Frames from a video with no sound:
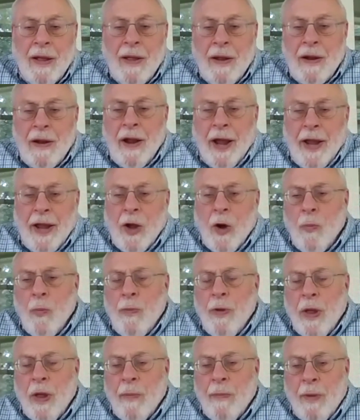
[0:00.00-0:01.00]

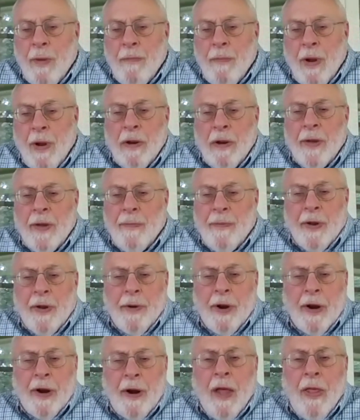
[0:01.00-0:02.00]
niobium and
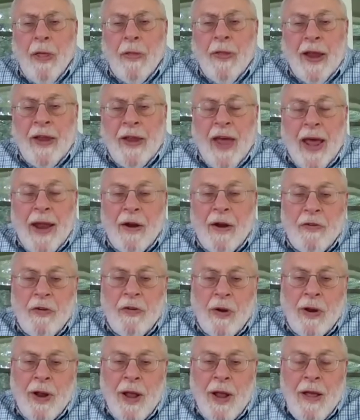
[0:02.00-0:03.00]
molybdenum and other things added
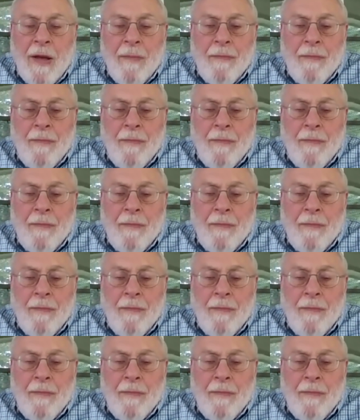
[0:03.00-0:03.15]
to it.